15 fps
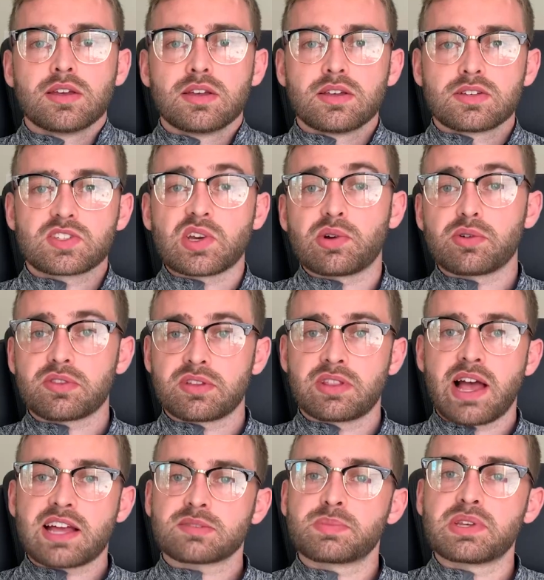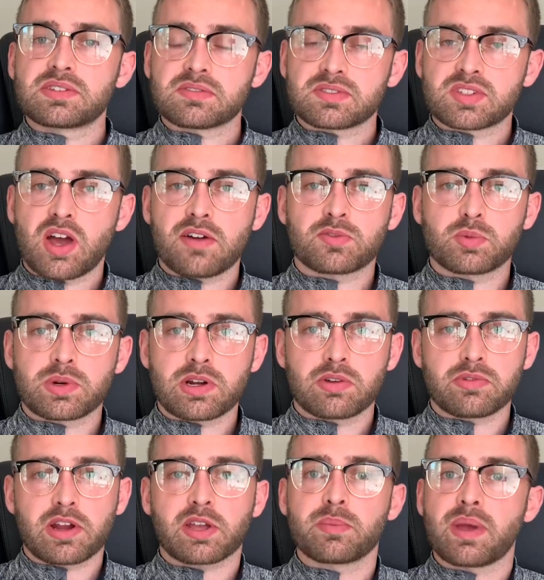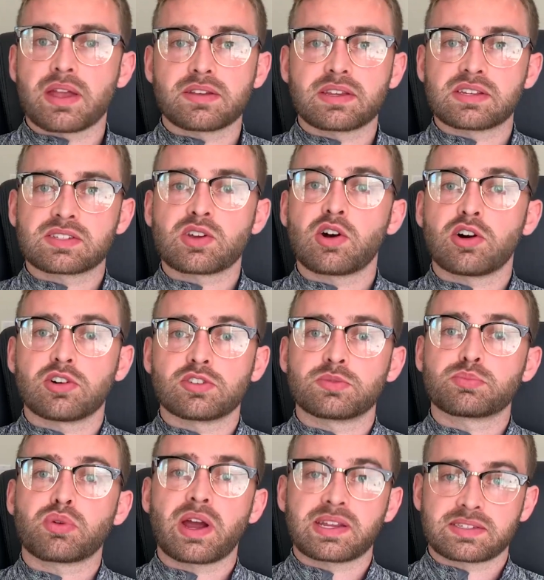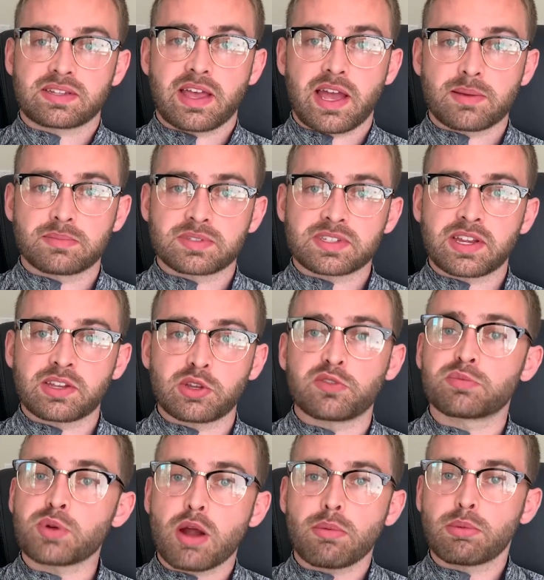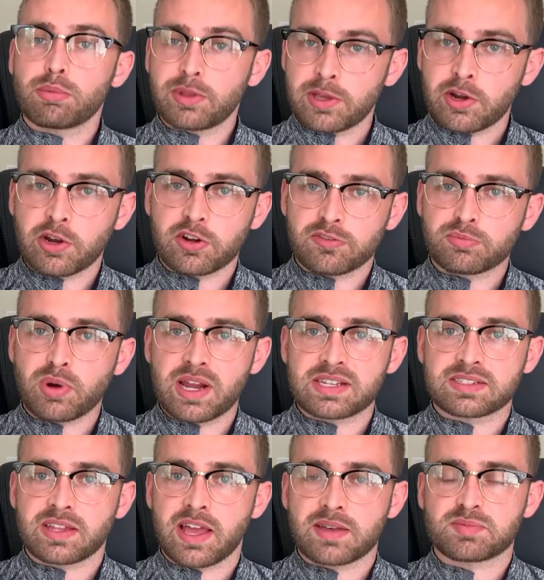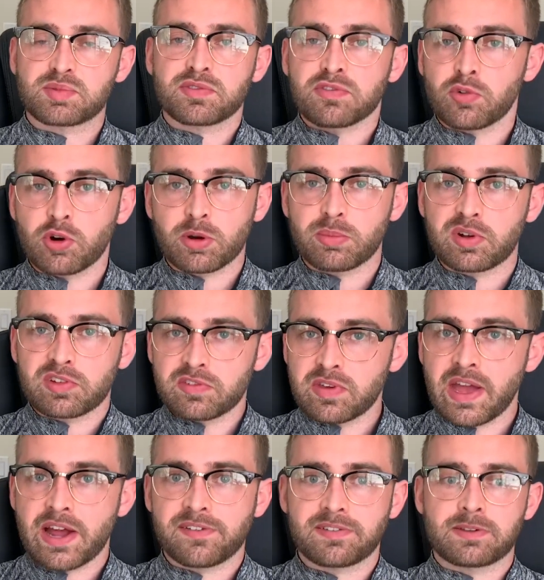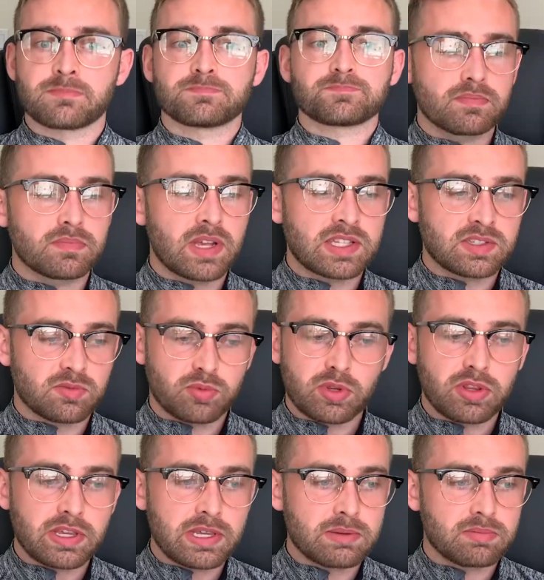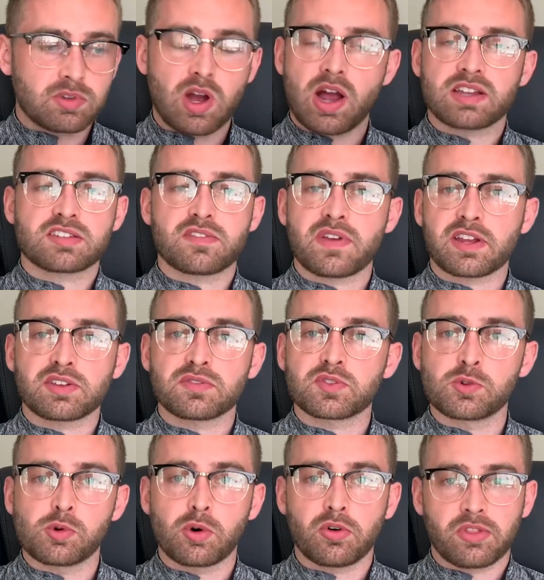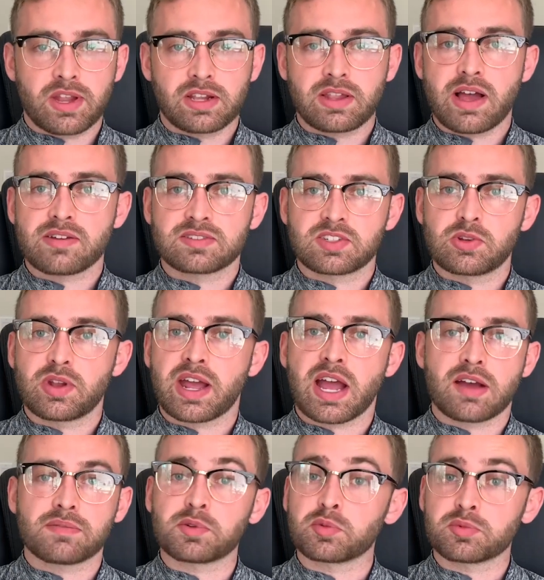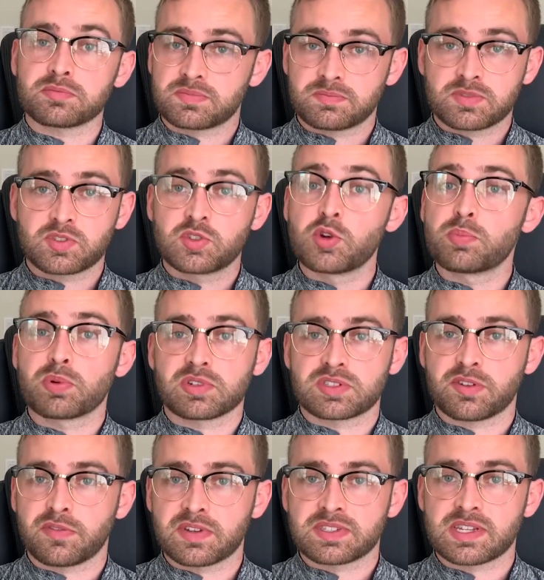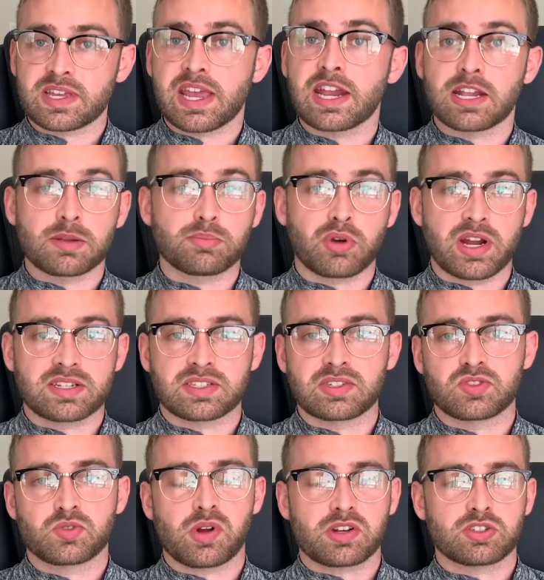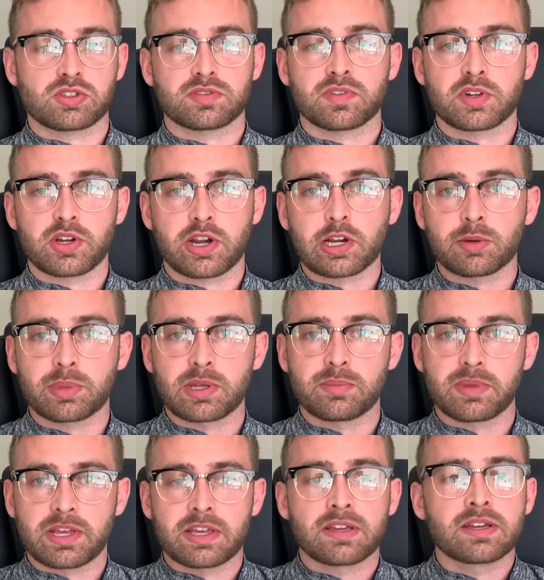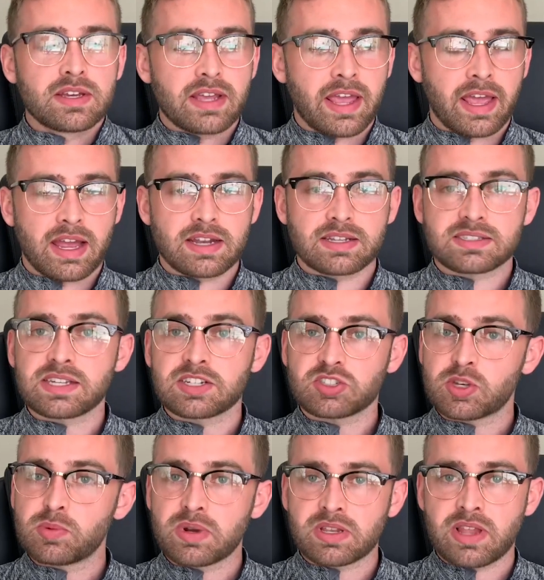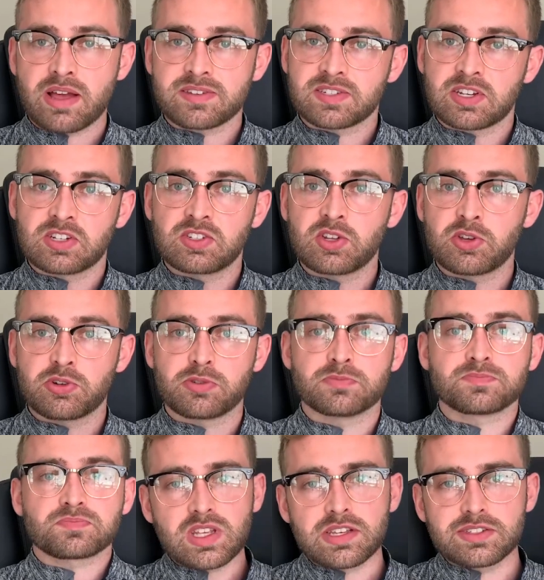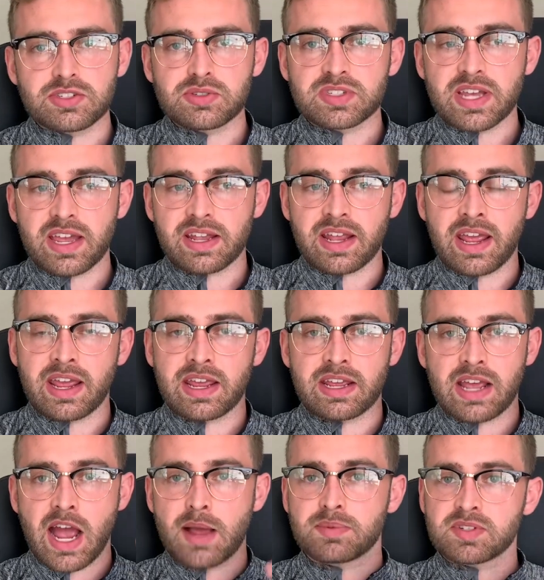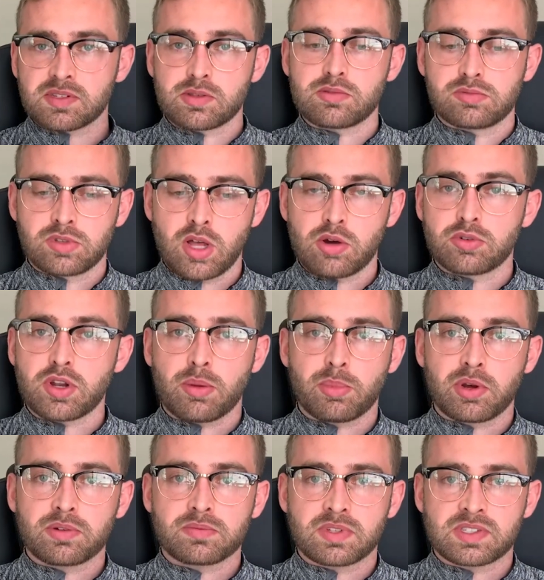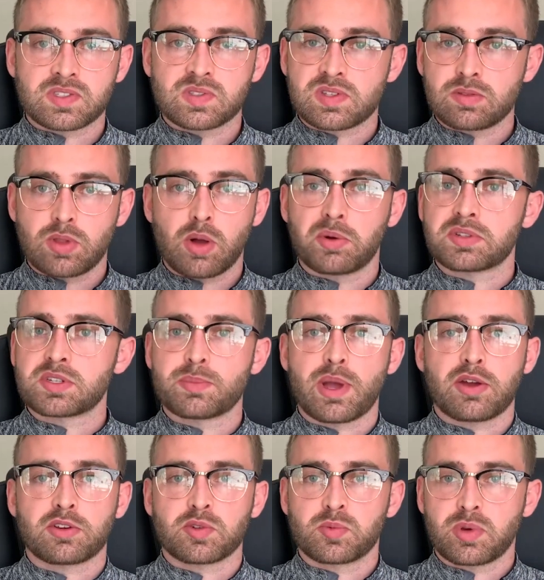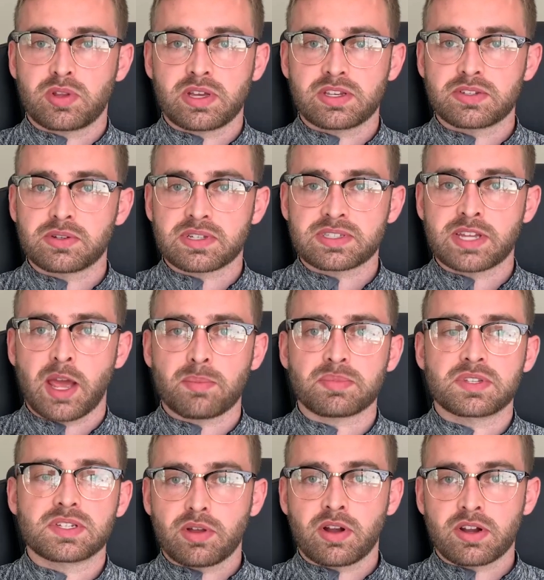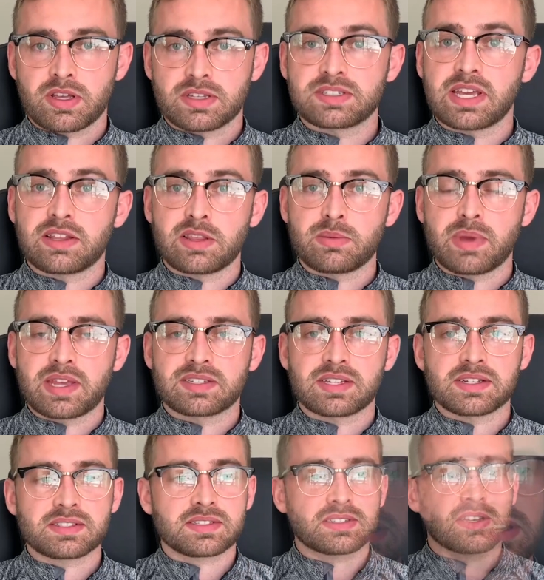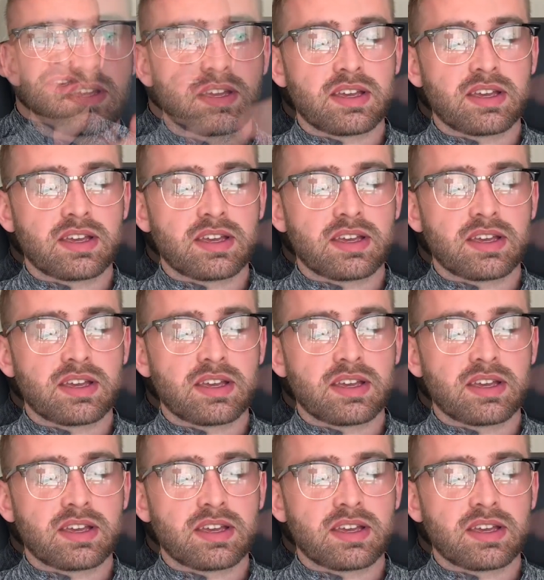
So the last piece of software I'll recommend is called Price Labs, and you've probably heard of Price Labs before, but if you haven't, it's a really cost-effective tool that allows you to have a super sophisticated pricing structure for your Airbnb. And essentially what it allows you to do is you set a absolute low number. This is the lowest amount you're willing to accept on a daily basis.